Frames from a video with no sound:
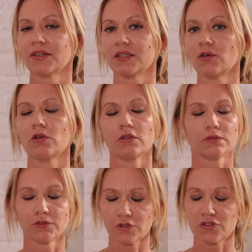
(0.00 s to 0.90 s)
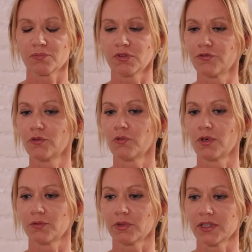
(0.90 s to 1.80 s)
the or not just before,
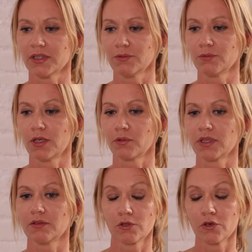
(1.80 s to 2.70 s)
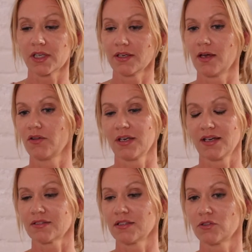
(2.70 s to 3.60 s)
while we, while we cooking now, the
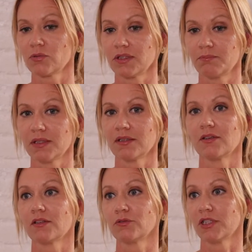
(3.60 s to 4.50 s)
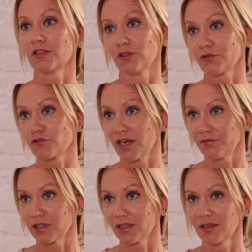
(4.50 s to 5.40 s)
last years we've been in, doing a lot of
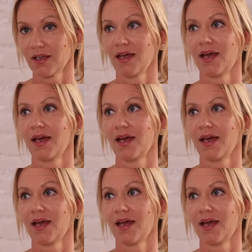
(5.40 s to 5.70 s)
traveling.